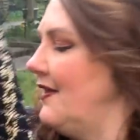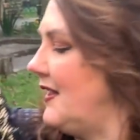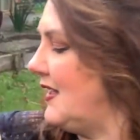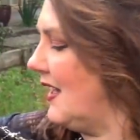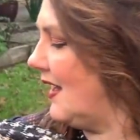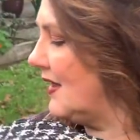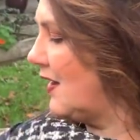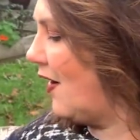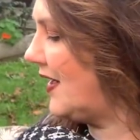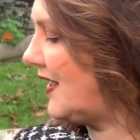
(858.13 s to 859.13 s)
the
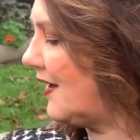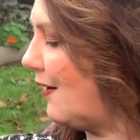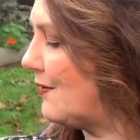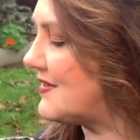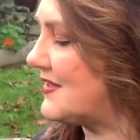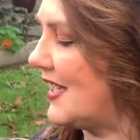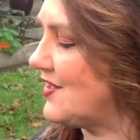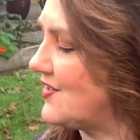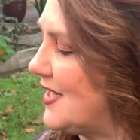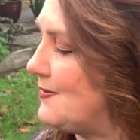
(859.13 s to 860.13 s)
lining, I was
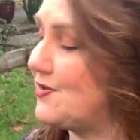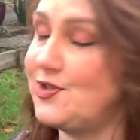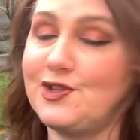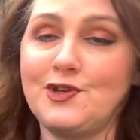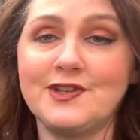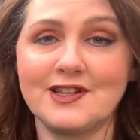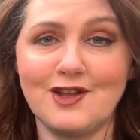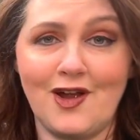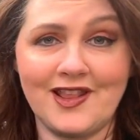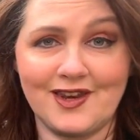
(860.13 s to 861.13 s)
actually tempted to use a
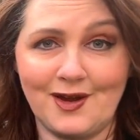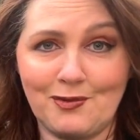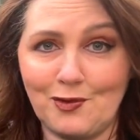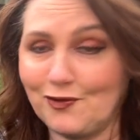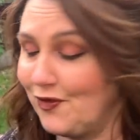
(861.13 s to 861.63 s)
lining that I bought